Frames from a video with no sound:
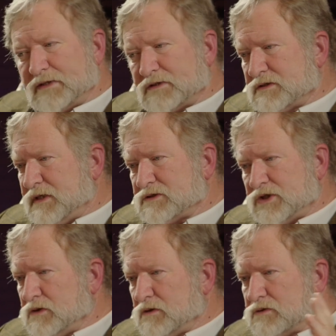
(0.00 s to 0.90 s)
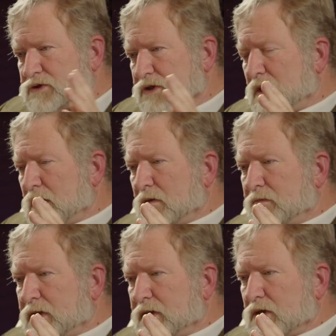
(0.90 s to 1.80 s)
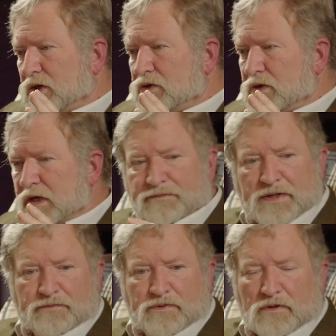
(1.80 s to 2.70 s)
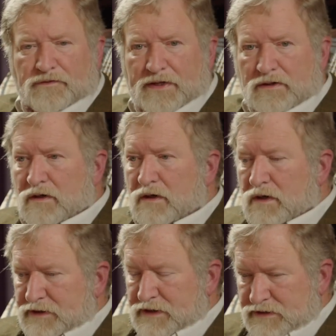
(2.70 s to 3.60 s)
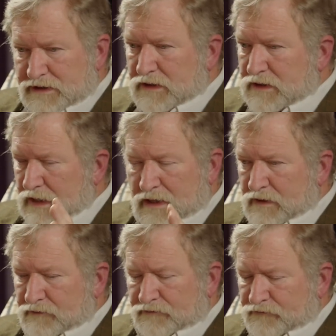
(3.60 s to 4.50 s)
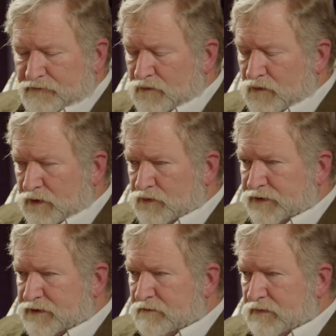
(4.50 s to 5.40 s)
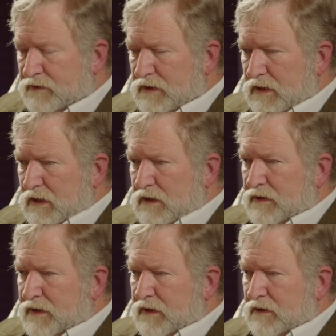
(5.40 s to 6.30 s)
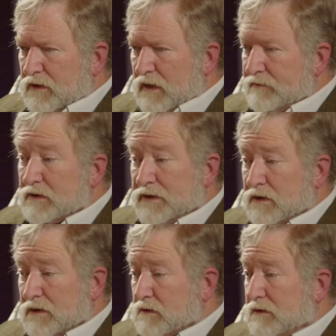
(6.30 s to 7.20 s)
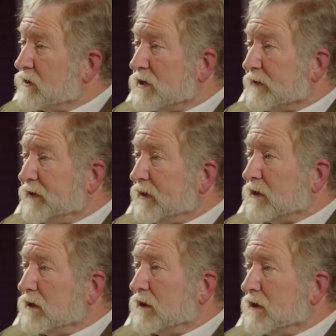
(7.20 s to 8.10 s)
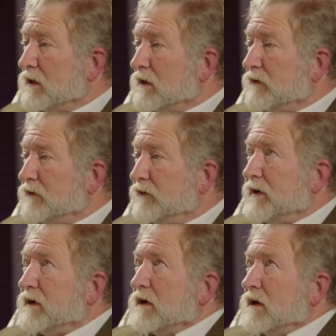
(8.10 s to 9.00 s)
That's huge. But you get people that are autistic. I've worked with them. They're not there. They're